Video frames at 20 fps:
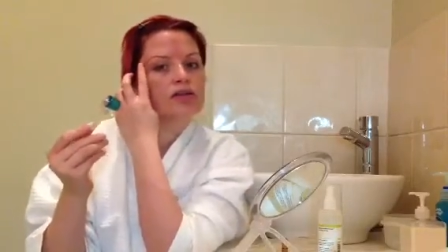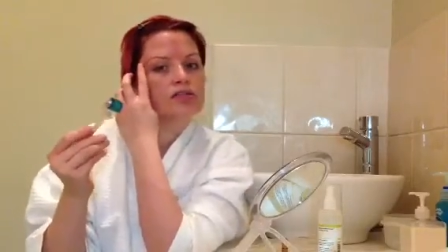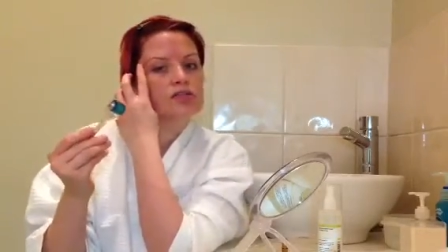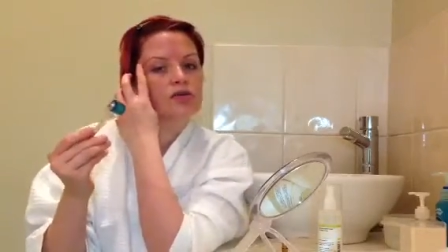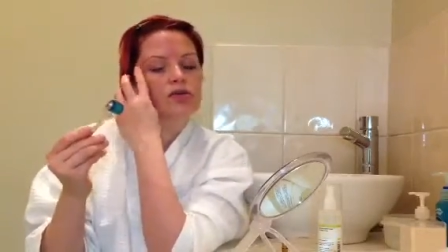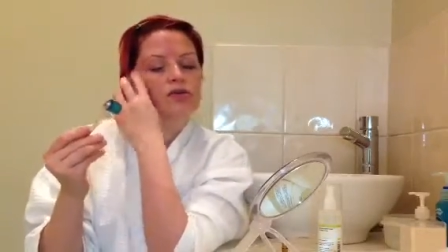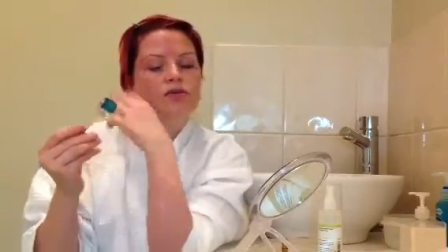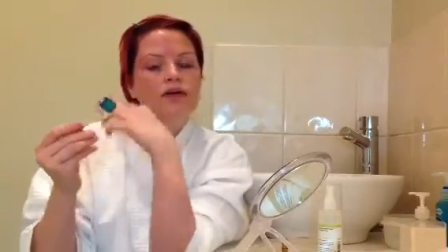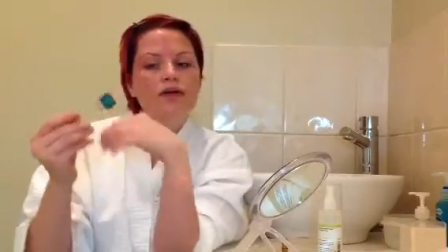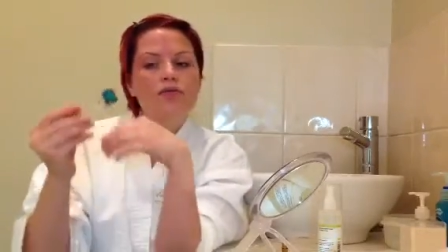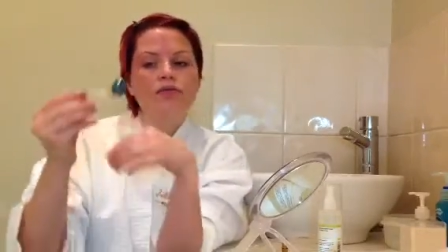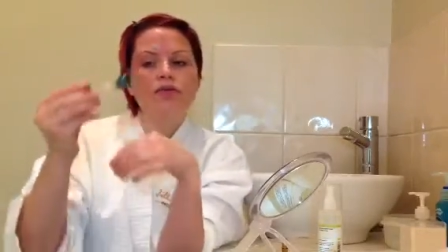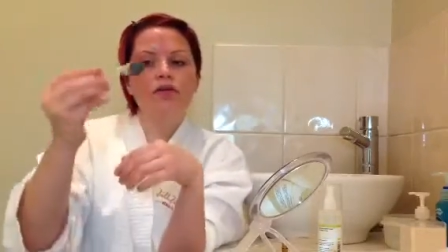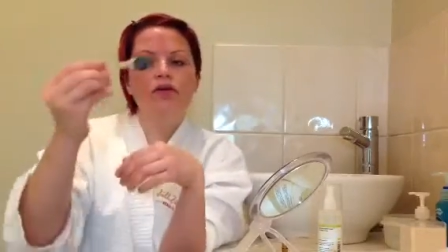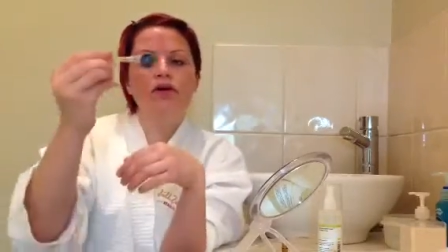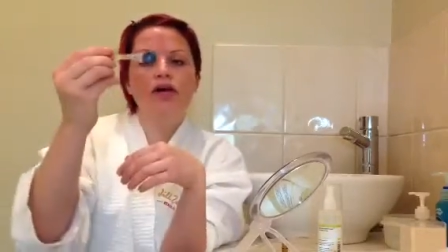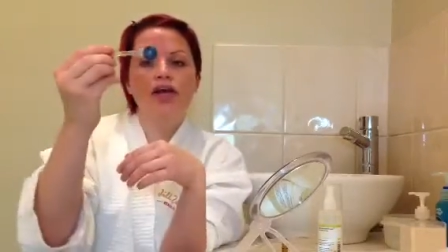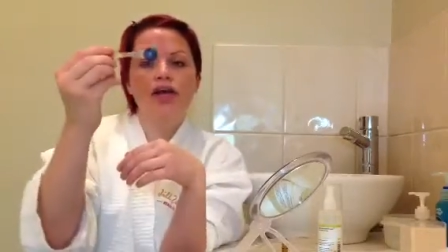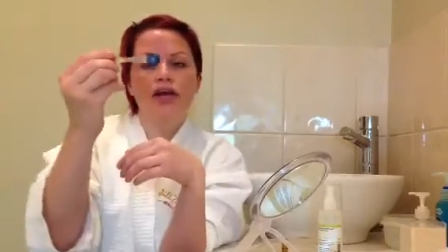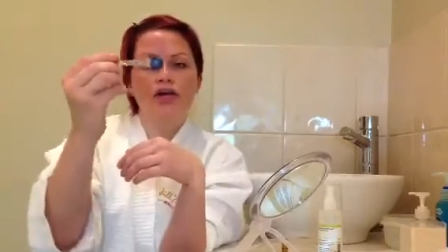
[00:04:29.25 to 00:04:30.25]
So around the
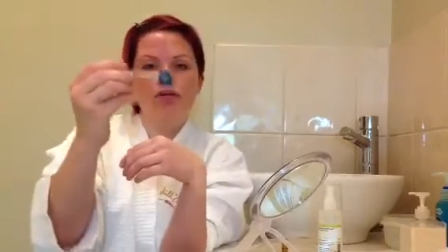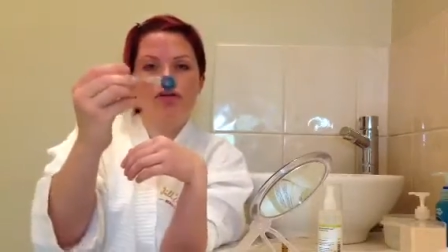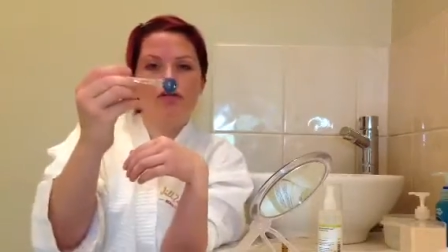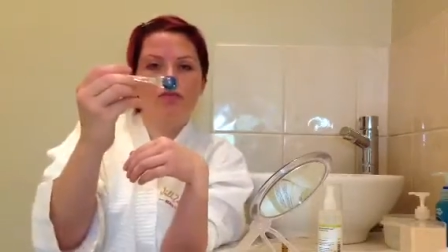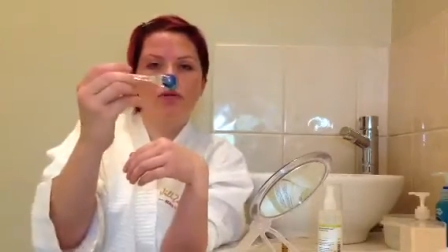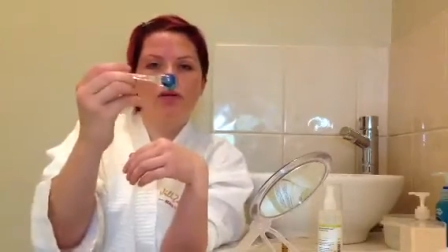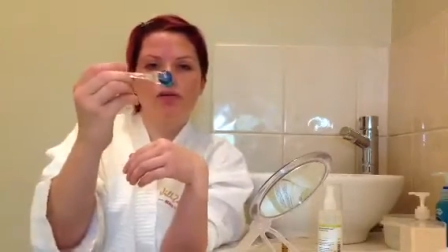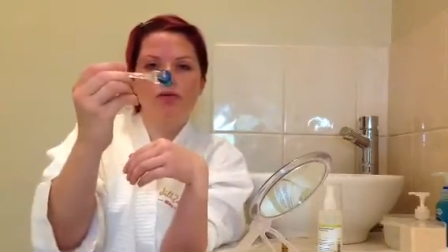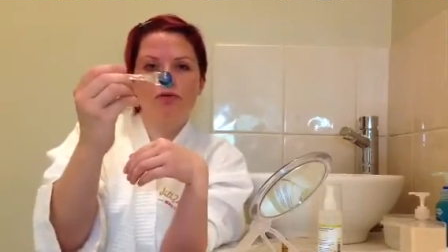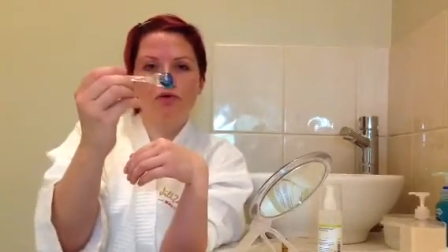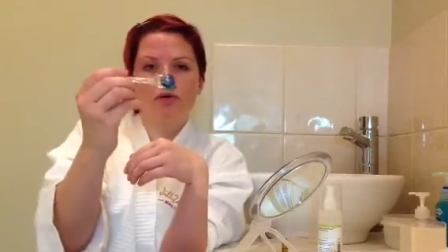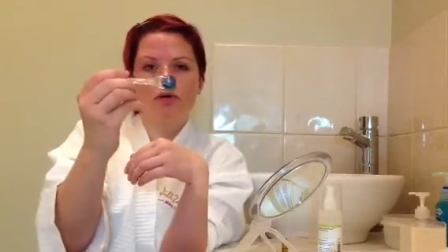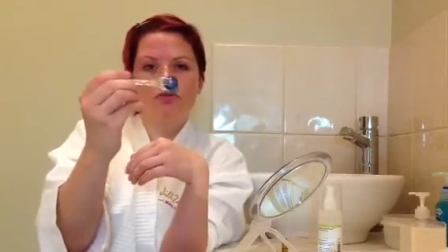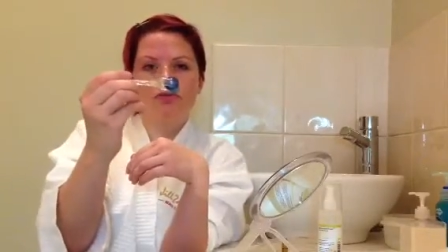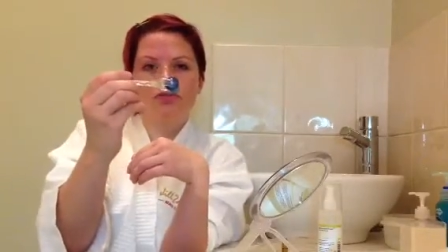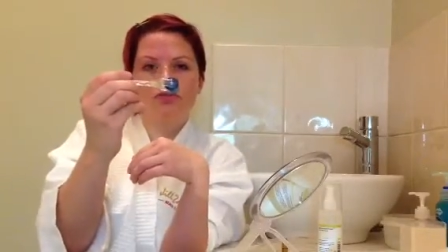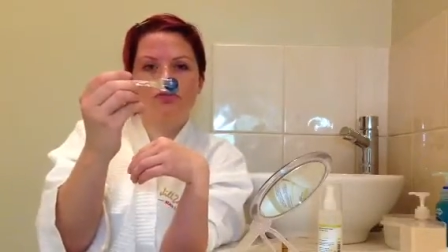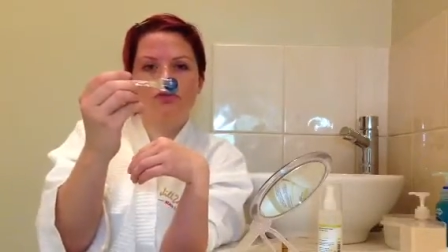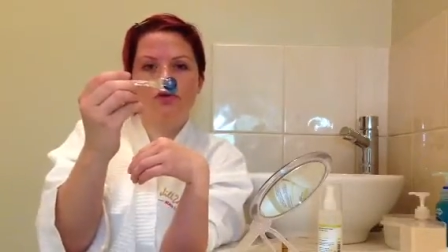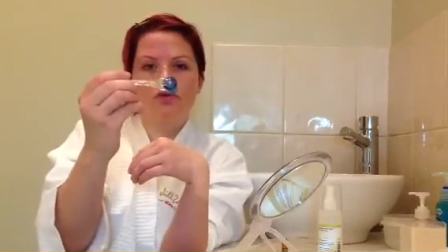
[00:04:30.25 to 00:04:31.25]
eye area, when you hold
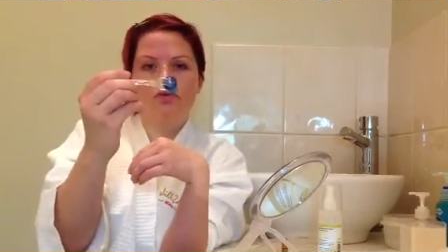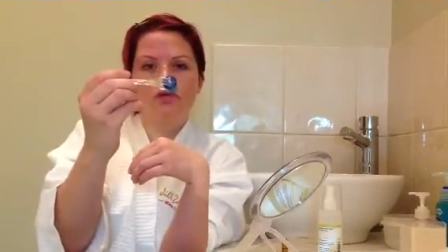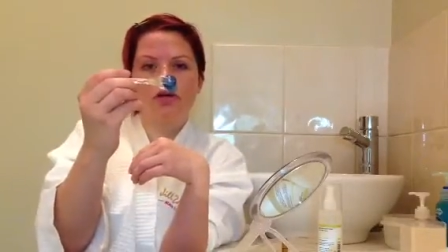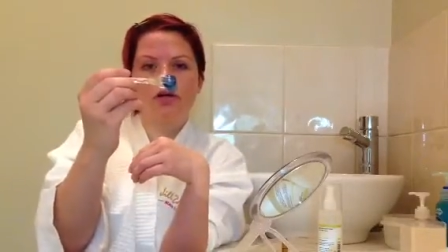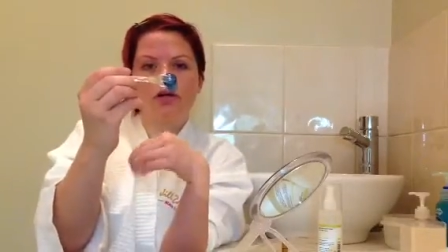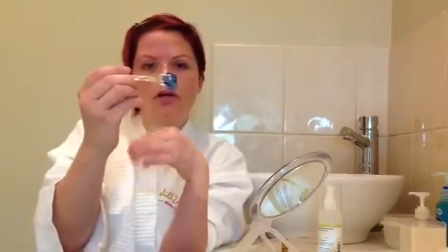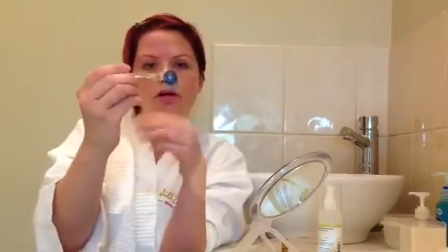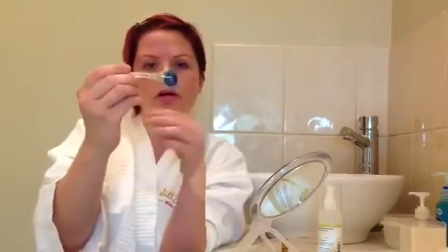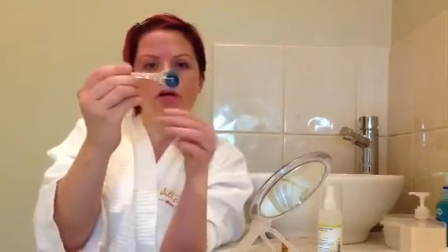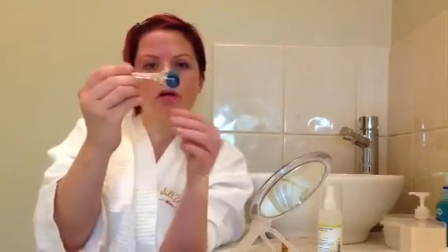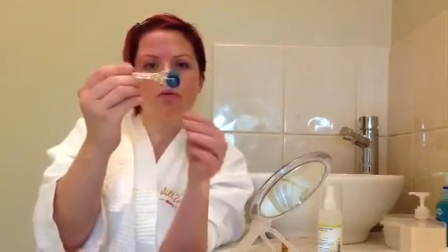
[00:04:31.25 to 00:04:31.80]
your roller,